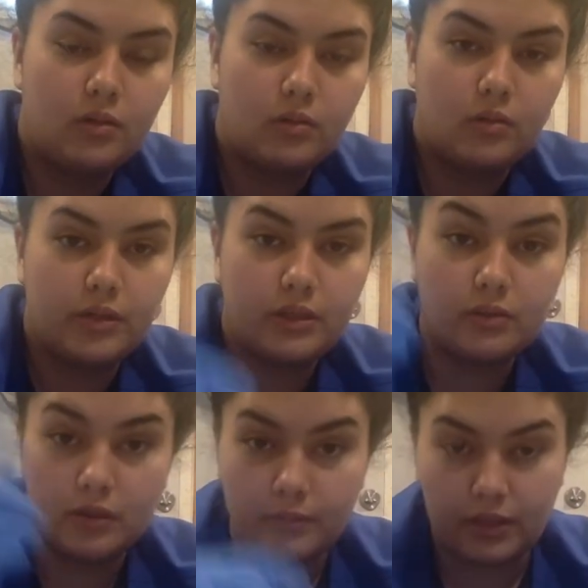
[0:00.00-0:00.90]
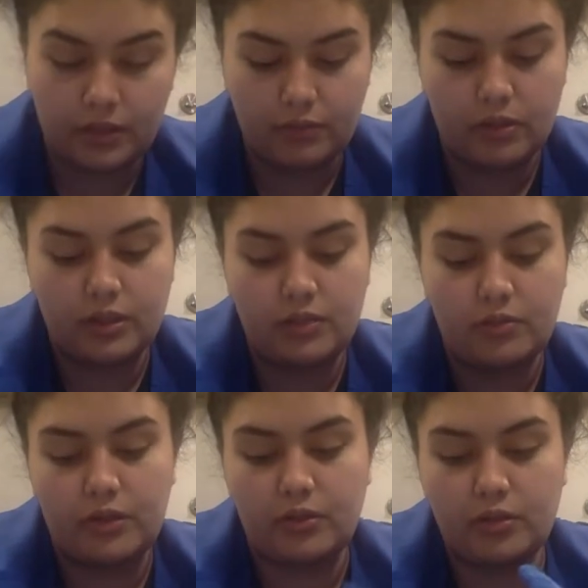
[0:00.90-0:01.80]
We're going to compare it. We're going to do
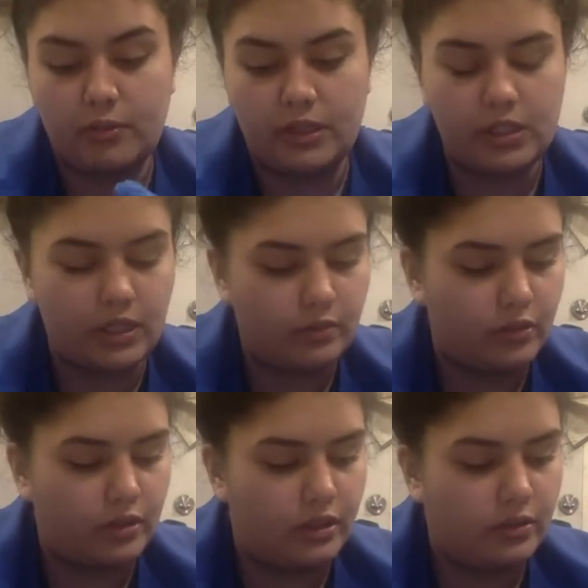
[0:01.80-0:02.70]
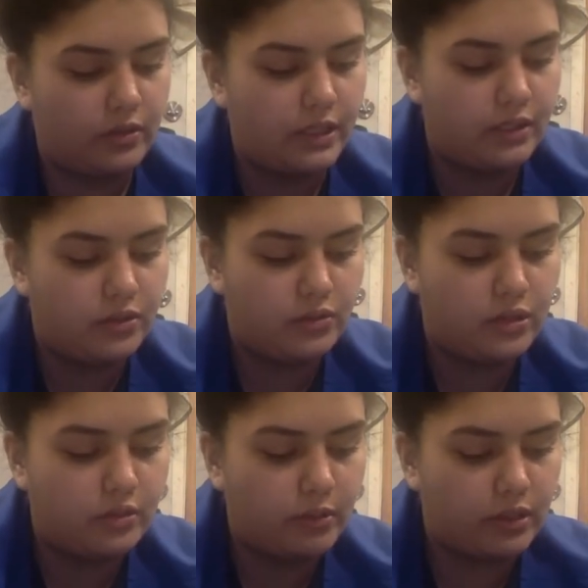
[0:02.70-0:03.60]
our third med check. We're going to go ahead and do
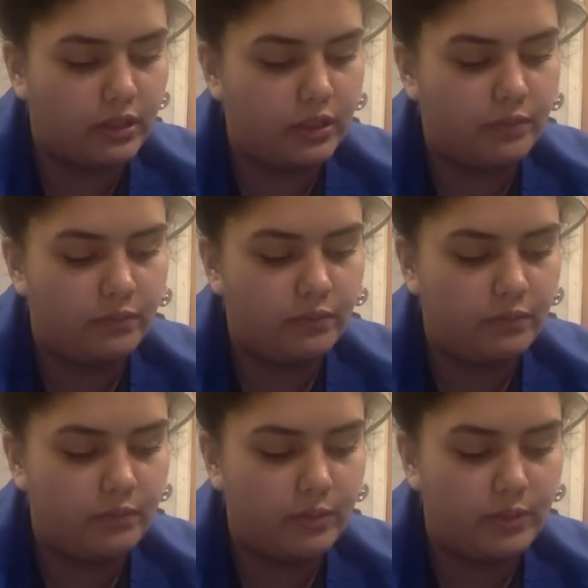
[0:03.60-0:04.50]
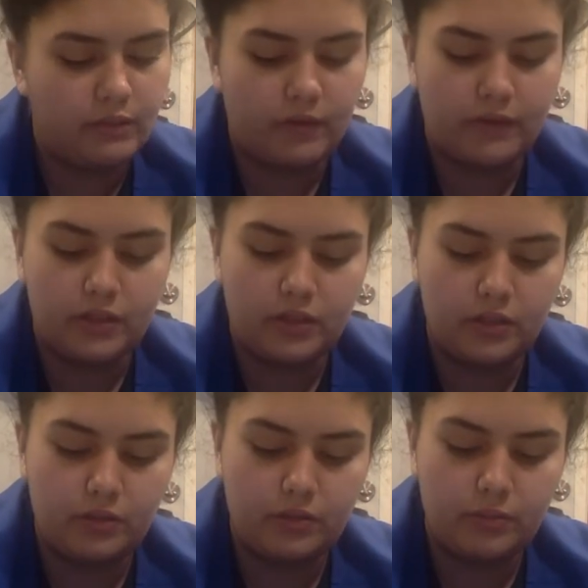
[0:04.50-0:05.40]
tuberculin PPD
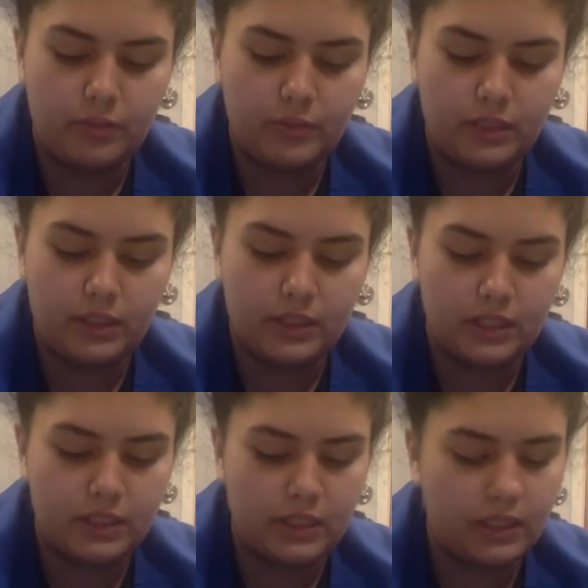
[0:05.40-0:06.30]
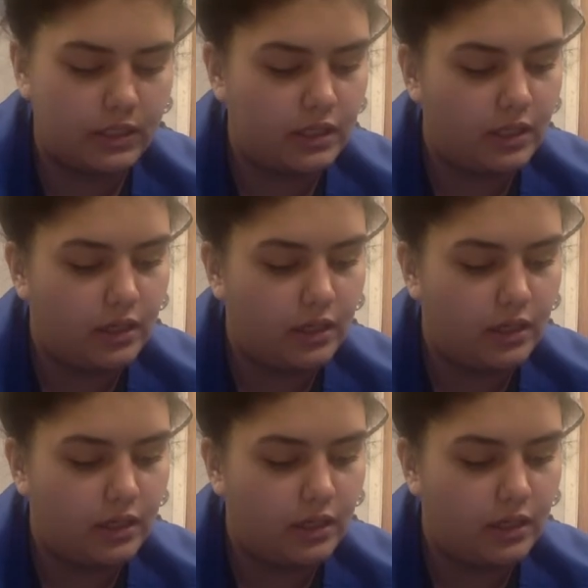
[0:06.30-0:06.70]
5TU, PPD skin test,